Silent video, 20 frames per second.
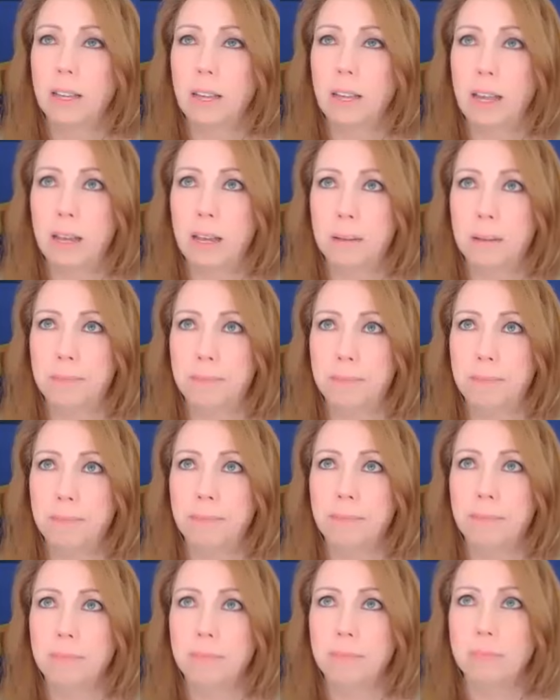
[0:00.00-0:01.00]
you know,
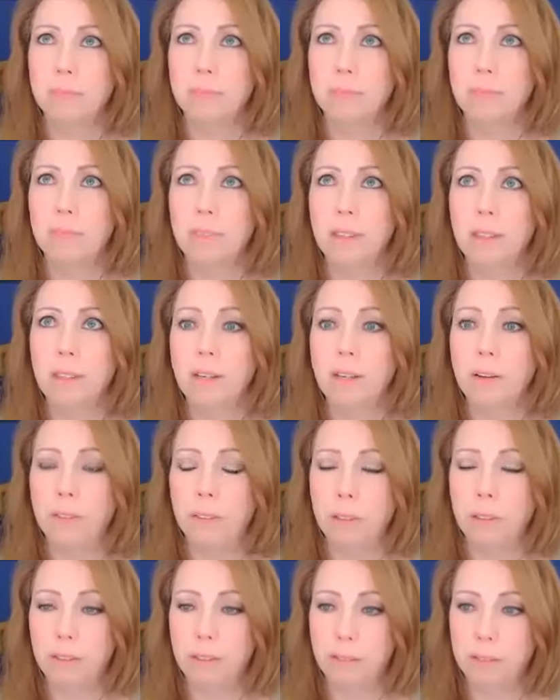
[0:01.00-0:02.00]

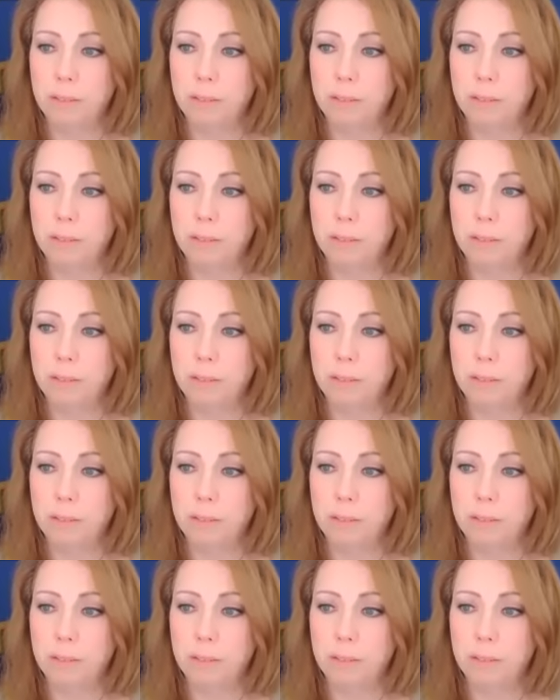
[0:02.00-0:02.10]
that